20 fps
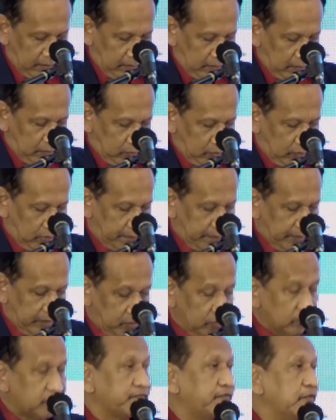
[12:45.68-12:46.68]
will be
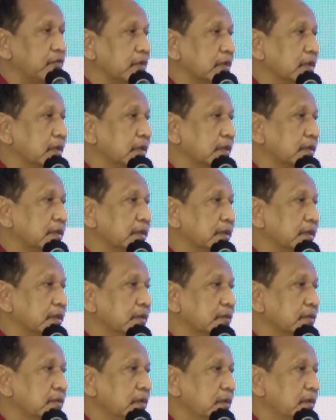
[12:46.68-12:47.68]
useful, you
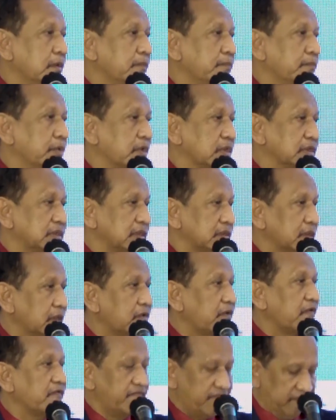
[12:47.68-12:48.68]
know, because there's a
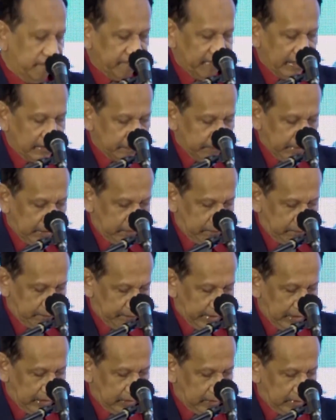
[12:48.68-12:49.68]
lot of
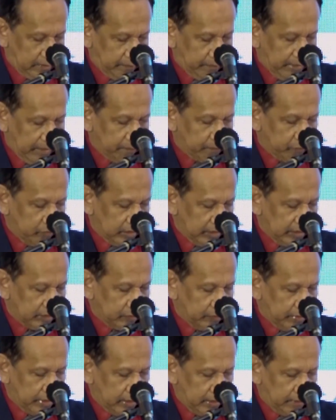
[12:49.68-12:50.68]
investment being put
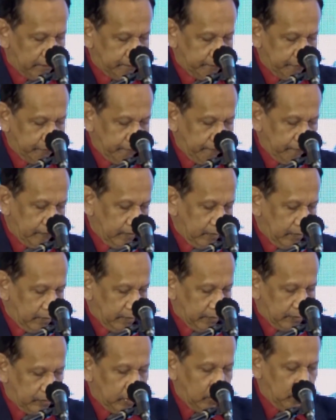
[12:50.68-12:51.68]
into here.
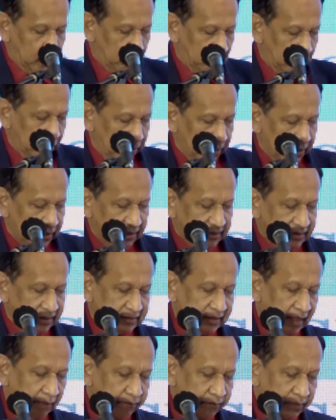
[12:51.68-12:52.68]
So this
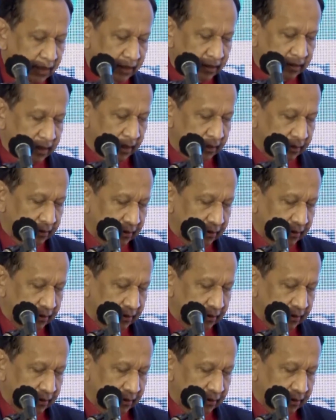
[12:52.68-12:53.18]
is something that